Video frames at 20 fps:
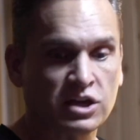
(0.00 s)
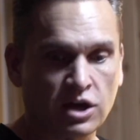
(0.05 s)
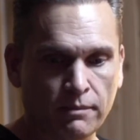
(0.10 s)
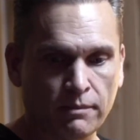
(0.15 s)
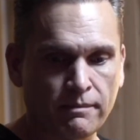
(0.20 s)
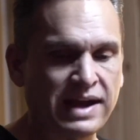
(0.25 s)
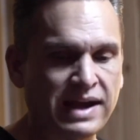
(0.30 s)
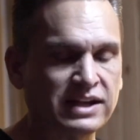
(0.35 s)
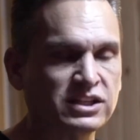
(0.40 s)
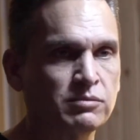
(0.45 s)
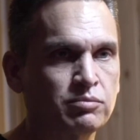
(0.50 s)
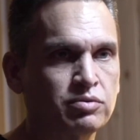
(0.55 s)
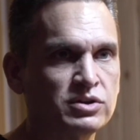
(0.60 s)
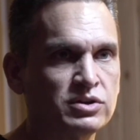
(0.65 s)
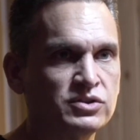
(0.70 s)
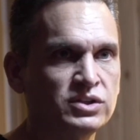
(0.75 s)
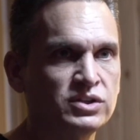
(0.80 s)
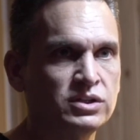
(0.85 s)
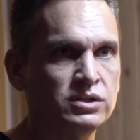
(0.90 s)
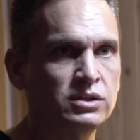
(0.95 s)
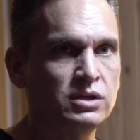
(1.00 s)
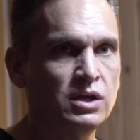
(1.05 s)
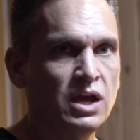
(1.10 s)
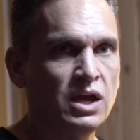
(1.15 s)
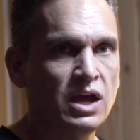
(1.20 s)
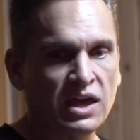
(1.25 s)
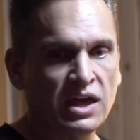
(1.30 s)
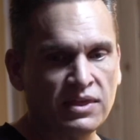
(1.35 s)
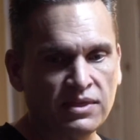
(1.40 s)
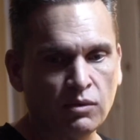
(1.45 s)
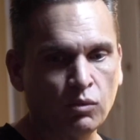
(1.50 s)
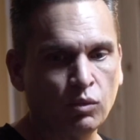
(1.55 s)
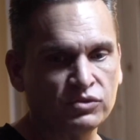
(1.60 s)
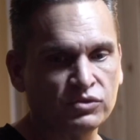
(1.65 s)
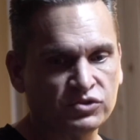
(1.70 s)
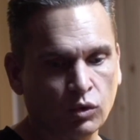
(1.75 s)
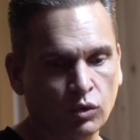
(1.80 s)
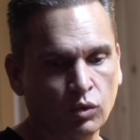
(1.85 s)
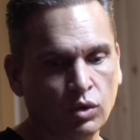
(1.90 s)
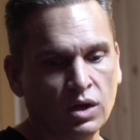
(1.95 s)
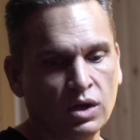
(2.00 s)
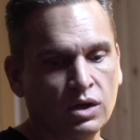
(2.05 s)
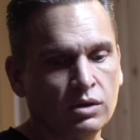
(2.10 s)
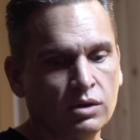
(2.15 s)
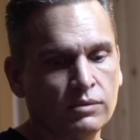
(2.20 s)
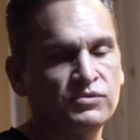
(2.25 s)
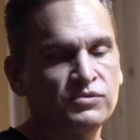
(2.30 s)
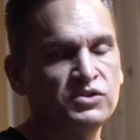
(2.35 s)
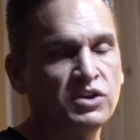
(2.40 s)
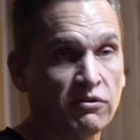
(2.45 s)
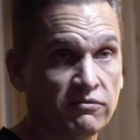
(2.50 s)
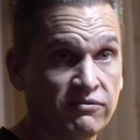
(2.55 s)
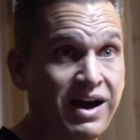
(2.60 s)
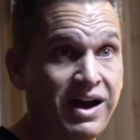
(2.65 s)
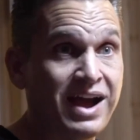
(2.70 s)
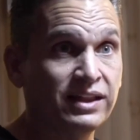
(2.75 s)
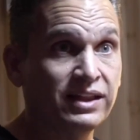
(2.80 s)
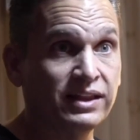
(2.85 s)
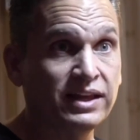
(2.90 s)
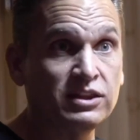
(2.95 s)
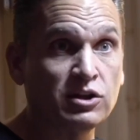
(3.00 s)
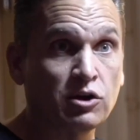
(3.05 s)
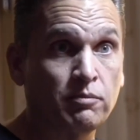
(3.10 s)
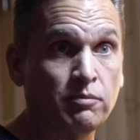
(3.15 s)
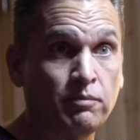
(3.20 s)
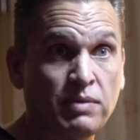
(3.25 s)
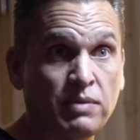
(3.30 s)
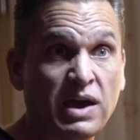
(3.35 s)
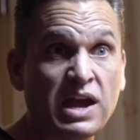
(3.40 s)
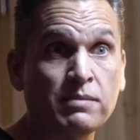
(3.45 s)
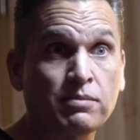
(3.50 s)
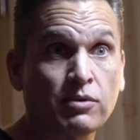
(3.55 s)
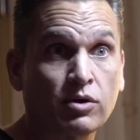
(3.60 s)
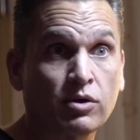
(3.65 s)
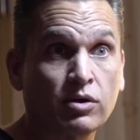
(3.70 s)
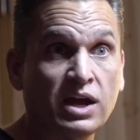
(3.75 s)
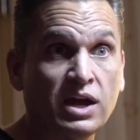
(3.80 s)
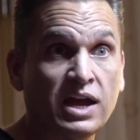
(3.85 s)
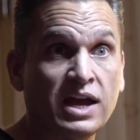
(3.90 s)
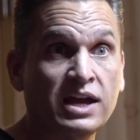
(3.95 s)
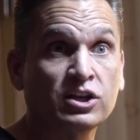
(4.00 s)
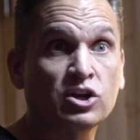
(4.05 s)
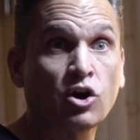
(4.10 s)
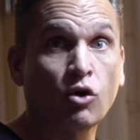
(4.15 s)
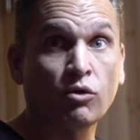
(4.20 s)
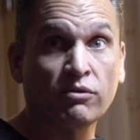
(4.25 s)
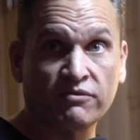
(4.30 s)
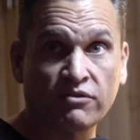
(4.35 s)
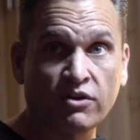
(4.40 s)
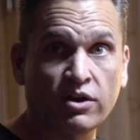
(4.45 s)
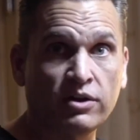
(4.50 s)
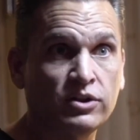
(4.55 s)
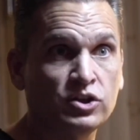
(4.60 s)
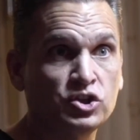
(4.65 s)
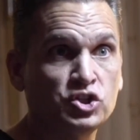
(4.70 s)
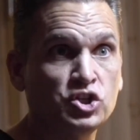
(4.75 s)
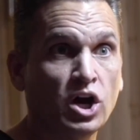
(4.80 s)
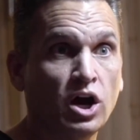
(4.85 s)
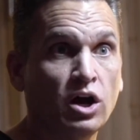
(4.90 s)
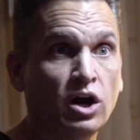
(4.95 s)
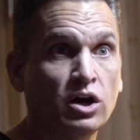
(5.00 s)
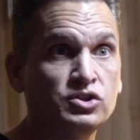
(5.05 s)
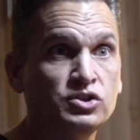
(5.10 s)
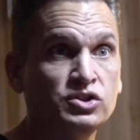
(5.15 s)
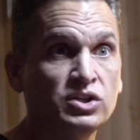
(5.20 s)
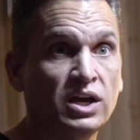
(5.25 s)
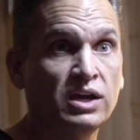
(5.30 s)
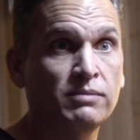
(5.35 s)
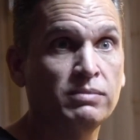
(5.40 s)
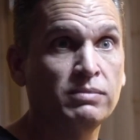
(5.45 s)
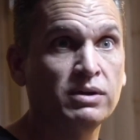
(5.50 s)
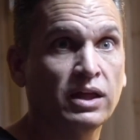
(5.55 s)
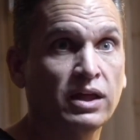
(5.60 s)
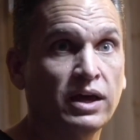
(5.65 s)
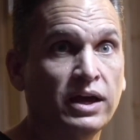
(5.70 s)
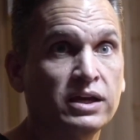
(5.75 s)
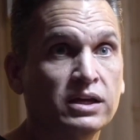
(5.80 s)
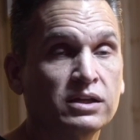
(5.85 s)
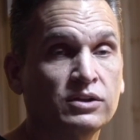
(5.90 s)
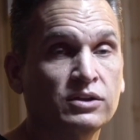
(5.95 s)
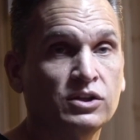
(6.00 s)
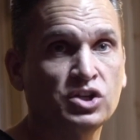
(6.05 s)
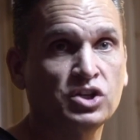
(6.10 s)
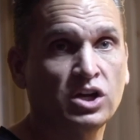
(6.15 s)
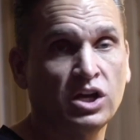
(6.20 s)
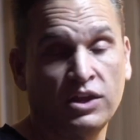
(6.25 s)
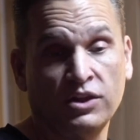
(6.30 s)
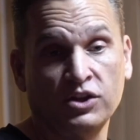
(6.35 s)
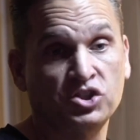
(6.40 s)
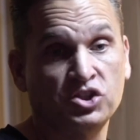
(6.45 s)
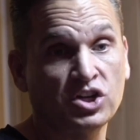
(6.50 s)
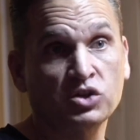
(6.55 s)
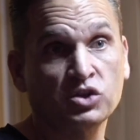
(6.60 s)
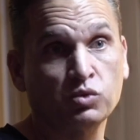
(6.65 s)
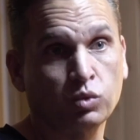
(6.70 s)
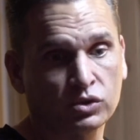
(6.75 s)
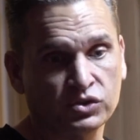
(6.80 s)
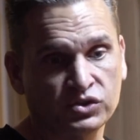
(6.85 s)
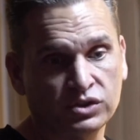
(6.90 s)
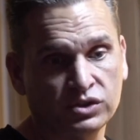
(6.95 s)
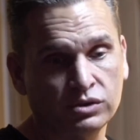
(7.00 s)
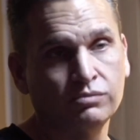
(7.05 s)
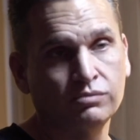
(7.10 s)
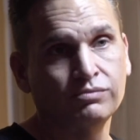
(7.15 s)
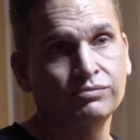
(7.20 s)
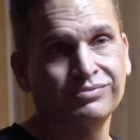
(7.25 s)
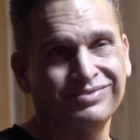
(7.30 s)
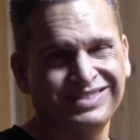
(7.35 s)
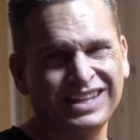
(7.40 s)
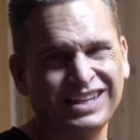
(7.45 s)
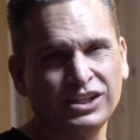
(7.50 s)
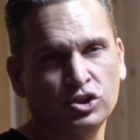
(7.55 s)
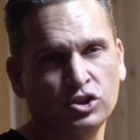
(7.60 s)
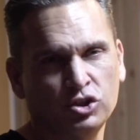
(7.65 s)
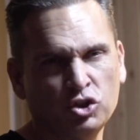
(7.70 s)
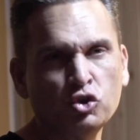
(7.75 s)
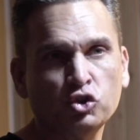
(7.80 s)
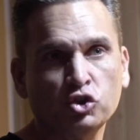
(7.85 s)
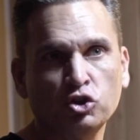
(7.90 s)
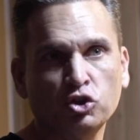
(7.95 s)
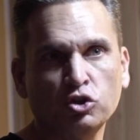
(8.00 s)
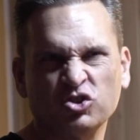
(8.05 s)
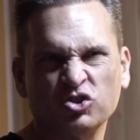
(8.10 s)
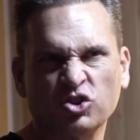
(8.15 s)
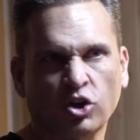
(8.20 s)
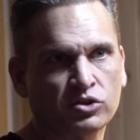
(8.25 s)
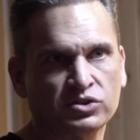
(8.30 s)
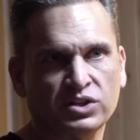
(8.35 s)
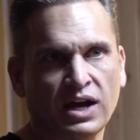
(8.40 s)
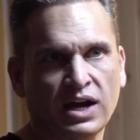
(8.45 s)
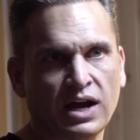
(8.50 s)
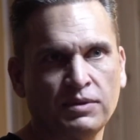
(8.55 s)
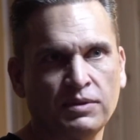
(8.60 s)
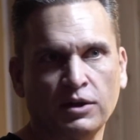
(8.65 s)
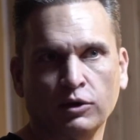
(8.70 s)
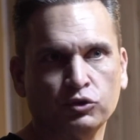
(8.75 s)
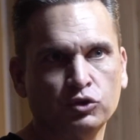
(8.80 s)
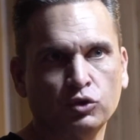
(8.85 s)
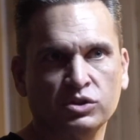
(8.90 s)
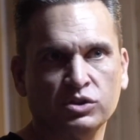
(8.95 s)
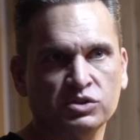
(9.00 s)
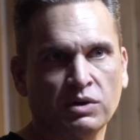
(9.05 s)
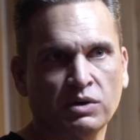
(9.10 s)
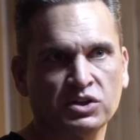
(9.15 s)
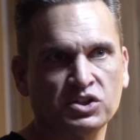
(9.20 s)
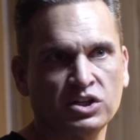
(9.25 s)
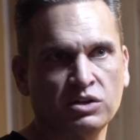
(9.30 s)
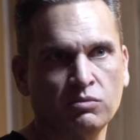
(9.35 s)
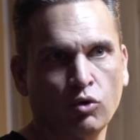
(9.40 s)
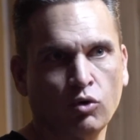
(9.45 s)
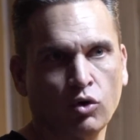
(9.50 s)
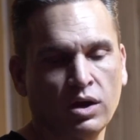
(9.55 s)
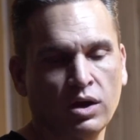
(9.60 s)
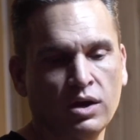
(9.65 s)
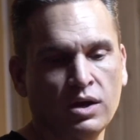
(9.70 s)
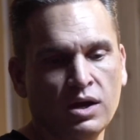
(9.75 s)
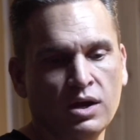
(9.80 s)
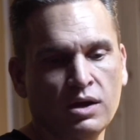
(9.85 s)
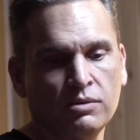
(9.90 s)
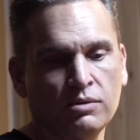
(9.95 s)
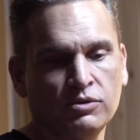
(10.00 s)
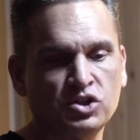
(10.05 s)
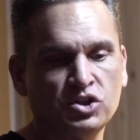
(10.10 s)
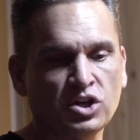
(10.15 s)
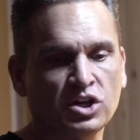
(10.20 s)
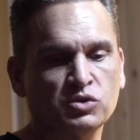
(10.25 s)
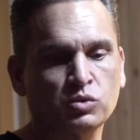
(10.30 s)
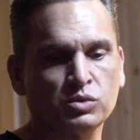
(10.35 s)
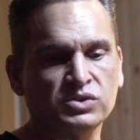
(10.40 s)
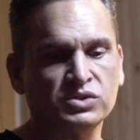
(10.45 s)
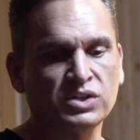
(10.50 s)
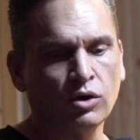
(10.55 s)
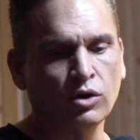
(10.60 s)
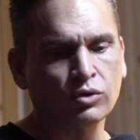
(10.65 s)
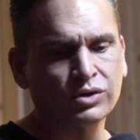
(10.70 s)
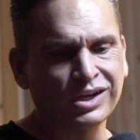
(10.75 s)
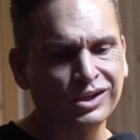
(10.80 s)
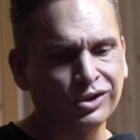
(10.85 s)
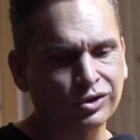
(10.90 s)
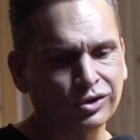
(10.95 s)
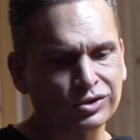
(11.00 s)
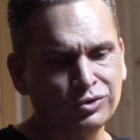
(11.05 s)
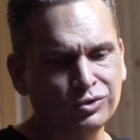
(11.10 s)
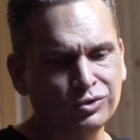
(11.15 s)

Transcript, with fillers: and come back to prison, and then so they'll violate their paper and go in front of the judge and be like the judge and the judge will they used to do this all the time they don't do it as much anymore the judge would say okay